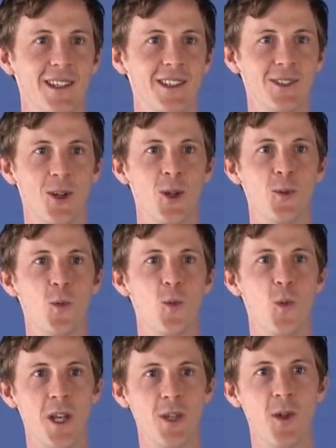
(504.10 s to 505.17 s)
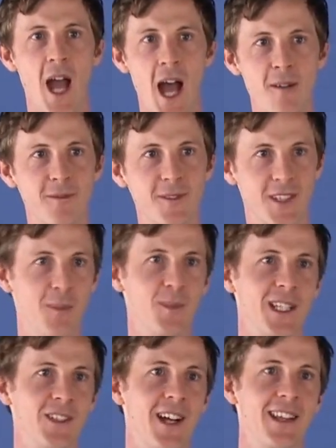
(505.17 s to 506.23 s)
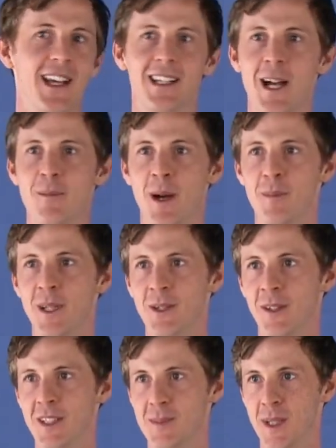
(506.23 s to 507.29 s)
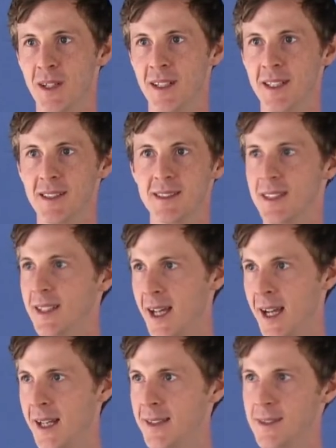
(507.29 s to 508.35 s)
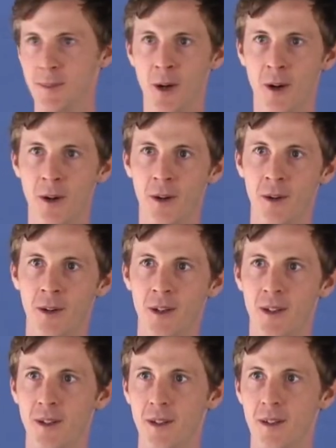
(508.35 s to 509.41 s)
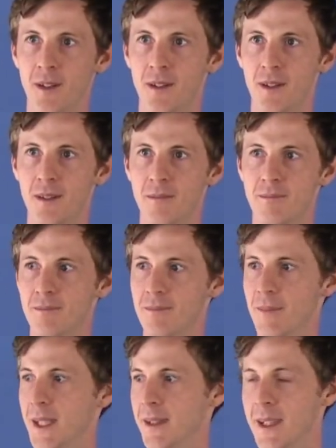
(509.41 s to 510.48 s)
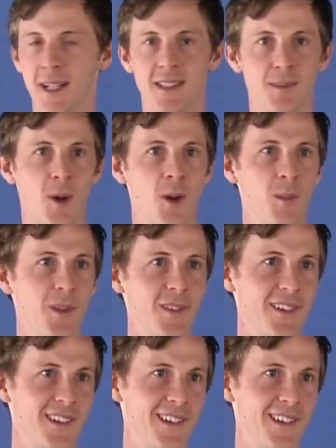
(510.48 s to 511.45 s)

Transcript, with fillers: So when you have something like that come up in your experience today, tomorrow, in the next moment,